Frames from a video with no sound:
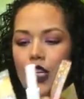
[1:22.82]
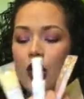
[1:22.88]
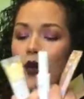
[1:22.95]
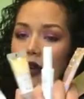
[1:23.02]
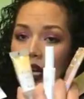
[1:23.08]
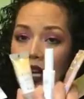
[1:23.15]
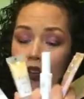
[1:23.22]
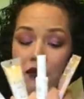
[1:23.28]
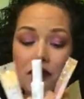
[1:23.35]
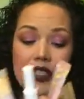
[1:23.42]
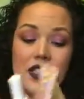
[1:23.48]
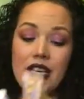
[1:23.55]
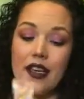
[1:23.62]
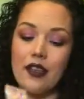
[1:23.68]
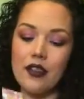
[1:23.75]
Okay,
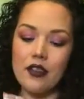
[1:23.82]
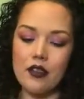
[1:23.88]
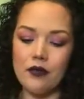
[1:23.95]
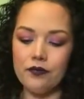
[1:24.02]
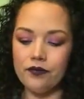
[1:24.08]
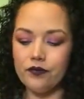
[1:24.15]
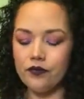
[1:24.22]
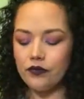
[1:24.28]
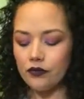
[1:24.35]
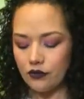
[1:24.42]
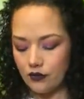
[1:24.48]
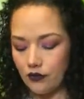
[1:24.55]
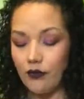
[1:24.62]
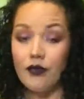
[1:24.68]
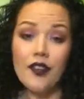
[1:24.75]
6.
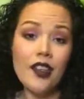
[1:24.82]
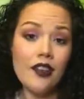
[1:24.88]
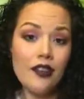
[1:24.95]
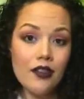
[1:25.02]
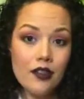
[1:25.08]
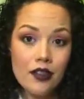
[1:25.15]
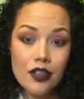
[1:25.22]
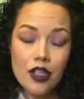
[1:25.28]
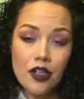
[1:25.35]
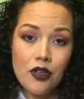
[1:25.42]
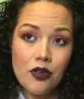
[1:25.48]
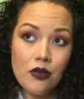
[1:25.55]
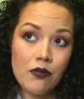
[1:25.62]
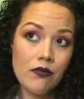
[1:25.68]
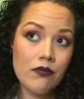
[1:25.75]

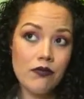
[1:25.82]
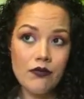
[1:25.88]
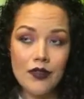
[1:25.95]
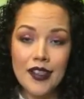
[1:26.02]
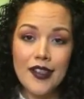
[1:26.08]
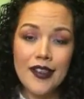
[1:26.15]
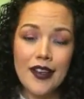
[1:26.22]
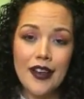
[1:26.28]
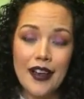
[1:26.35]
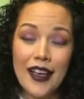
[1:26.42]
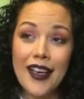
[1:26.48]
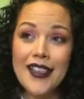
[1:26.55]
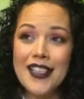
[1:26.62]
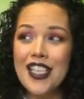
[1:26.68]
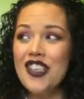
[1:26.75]
So,
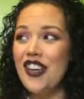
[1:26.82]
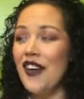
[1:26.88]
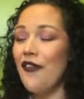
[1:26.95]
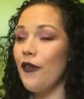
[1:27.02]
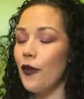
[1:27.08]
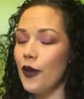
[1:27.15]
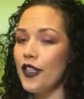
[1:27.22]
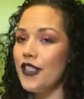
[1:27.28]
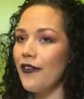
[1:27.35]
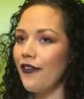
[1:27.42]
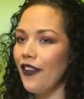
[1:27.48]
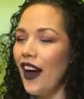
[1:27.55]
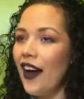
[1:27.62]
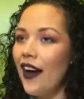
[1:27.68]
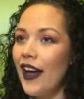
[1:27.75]
like I said, you get 4 to
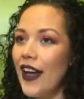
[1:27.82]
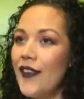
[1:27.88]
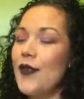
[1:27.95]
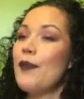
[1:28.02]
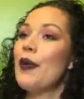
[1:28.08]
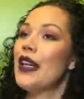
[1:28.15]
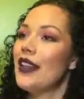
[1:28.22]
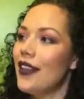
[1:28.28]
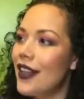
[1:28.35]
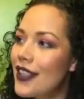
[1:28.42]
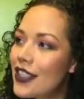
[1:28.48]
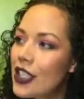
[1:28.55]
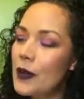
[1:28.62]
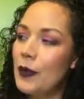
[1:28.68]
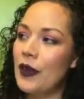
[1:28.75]
5 plus
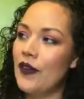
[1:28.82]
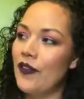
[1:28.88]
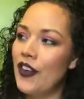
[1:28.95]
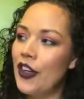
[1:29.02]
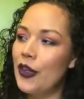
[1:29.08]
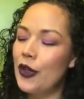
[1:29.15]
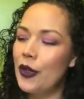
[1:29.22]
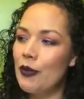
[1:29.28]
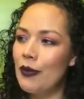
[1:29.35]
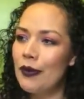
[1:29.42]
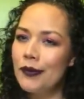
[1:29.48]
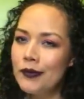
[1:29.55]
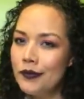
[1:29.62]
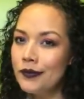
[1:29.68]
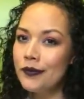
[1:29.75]
the perfume.
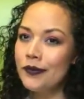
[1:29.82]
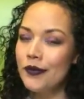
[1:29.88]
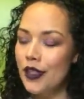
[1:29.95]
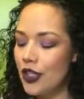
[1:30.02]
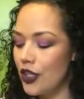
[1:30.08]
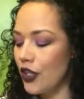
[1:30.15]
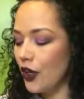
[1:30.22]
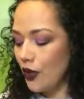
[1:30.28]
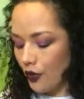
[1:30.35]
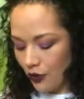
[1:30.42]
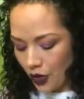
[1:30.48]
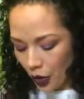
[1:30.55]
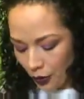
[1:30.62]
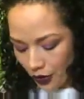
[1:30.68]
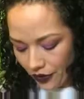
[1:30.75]
So,
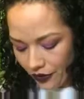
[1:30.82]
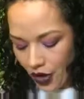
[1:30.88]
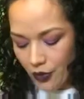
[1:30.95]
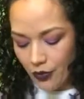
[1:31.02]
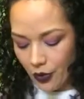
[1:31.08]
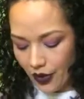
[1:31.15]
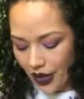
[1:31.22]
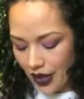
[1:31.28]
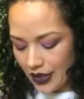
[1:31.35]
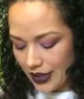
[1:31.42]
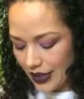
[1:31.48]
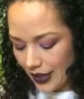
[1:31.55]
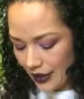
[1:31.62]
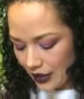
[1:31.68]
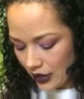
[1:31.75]
no perfume, but we got
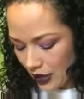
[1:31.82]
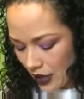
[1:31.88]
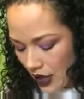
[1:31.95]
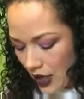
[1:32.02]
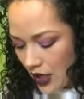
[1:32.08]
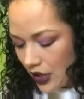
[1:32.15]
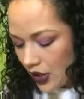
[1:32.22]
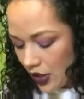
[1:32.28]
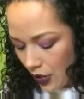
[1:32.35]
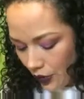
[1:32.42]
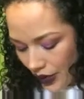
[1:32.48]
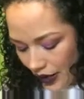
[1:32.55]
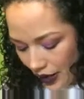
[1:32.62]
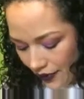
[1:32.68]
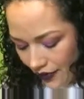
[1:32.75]
6. So,
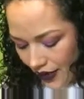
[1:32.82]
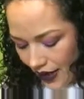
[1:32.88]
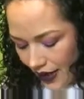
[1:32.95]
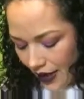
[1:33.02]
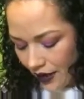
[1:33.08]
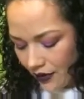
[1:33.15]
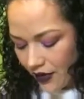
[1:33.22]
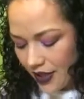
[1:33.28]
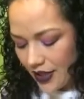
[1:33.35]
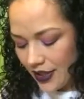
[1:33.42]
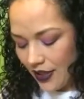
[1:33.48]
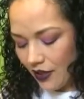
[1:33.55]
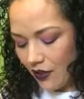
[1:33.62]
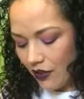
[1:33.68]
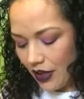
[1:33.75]
we got that.
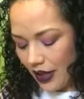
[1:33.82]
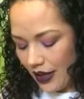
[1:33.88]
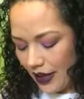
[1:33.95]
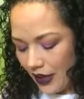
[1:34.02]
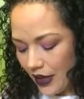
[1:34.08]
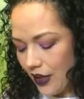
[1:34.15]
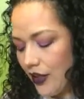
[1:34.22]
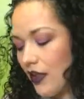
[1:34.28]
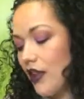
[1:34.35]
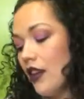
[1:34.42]
This little guy.